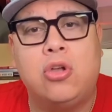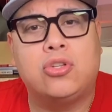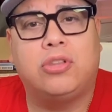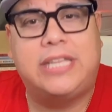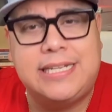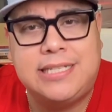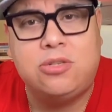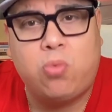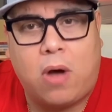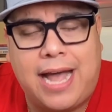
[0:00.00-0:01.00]
So this
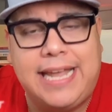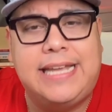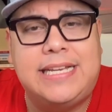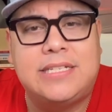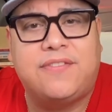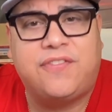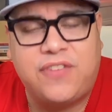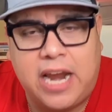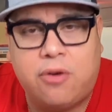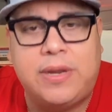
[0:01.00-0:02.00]
is why it is
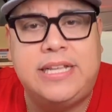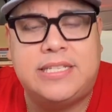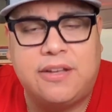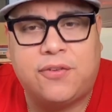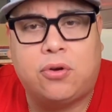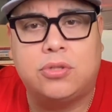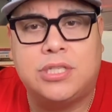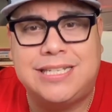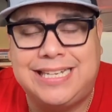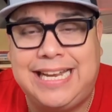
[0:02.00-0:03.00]
very difficult
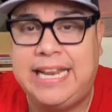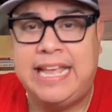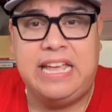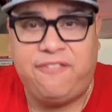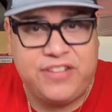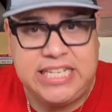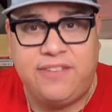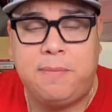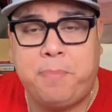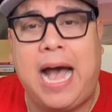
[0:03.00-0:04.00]
to delete, if it's
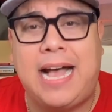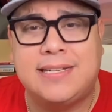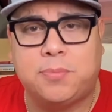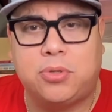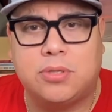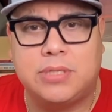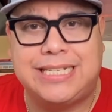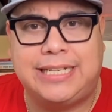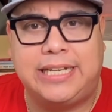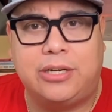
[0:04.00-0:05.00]
even possible to
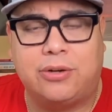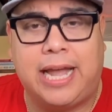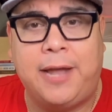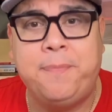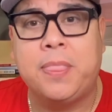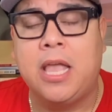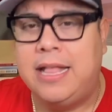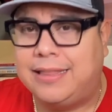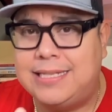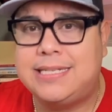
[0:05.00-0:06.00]
delete, okay?
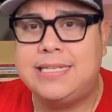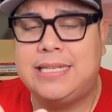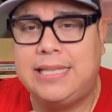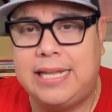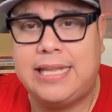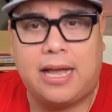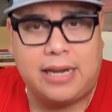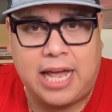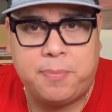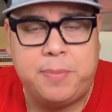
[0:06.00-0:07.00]
This is the thing that a
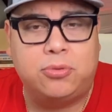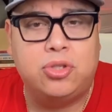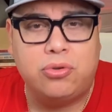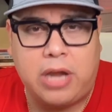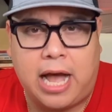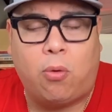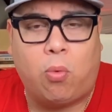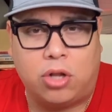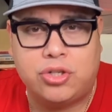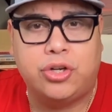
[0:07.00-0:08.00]
lot of people do not
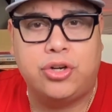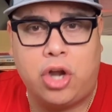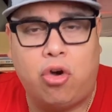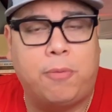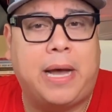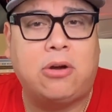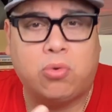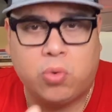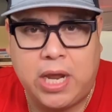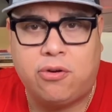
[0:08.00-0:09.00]
want you to know about
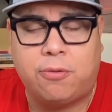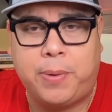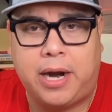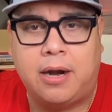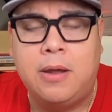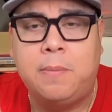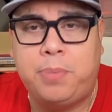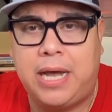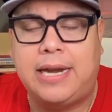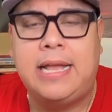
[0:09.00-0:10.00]
credit repair,
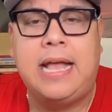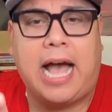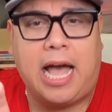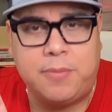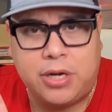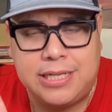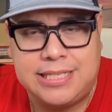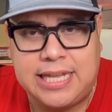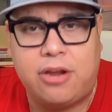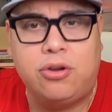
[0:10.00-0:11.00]
but I'm gonna
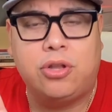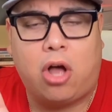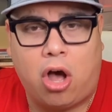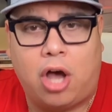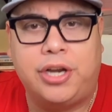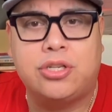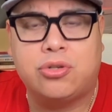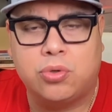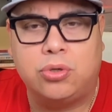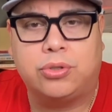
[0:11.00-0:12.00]
tell you the honest
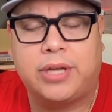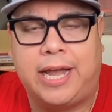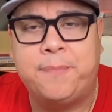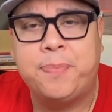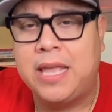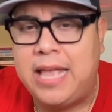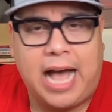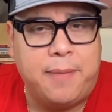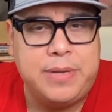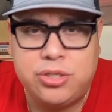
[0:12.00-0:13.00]
truth, okay?
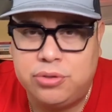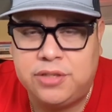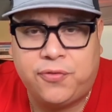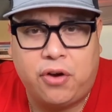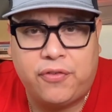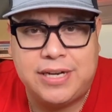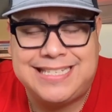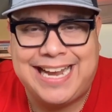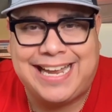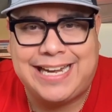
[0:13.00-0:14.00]
I've been doing this for over a
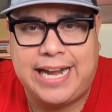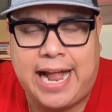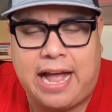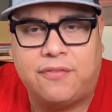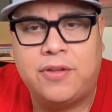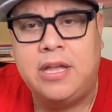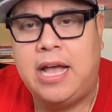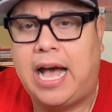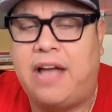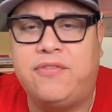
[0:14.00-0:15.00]
decade and a half.
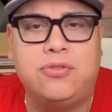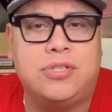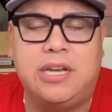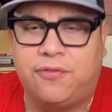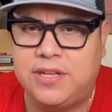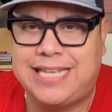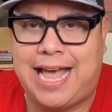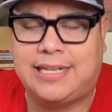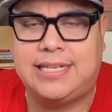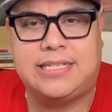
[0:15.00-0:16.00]
I've used different
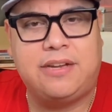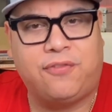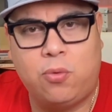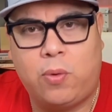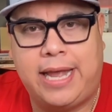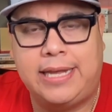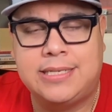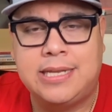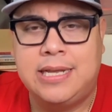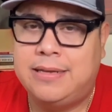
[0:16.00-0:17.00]
tactics, different
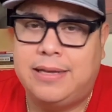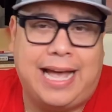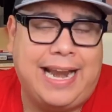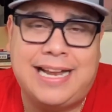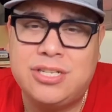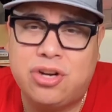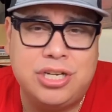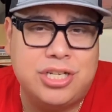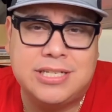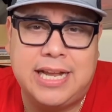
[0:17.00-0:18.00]
ways, and I started
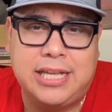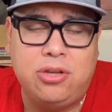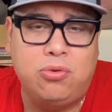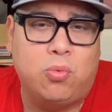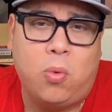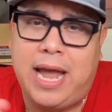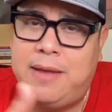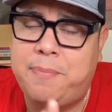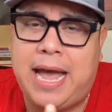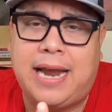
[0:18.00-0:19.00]
just like you. Way
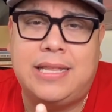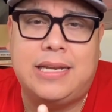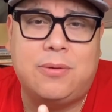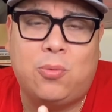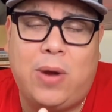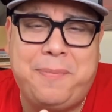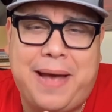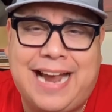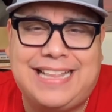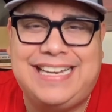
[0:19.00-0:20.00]
back in the, way
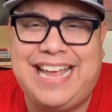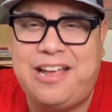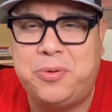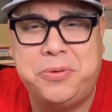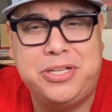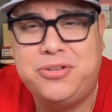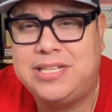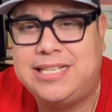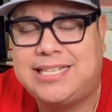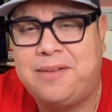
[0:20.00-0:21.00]
back in the day, we were
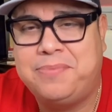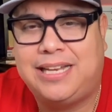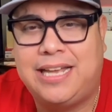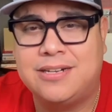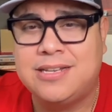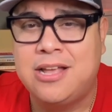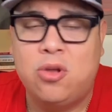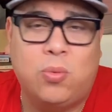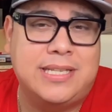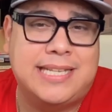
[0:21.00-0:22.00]
using template letters
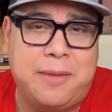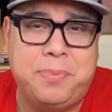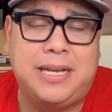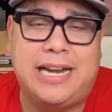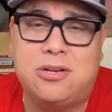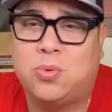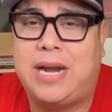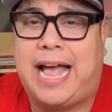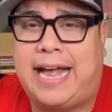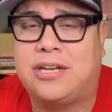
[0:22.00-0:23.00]
when template letters were
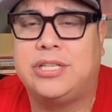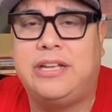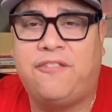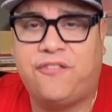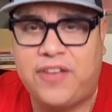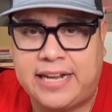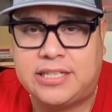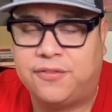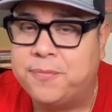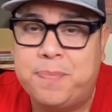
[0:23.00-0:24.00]
actually effective.